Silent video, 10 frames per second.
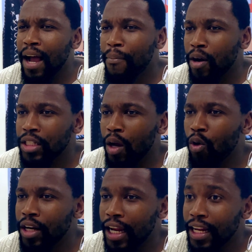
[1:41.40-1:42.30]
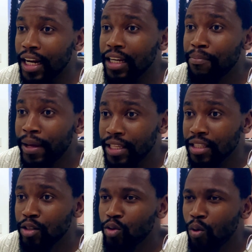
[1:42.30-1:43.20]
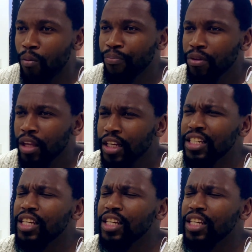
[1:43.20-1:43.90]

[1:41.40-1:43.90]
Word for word: about her, Konal and based, so she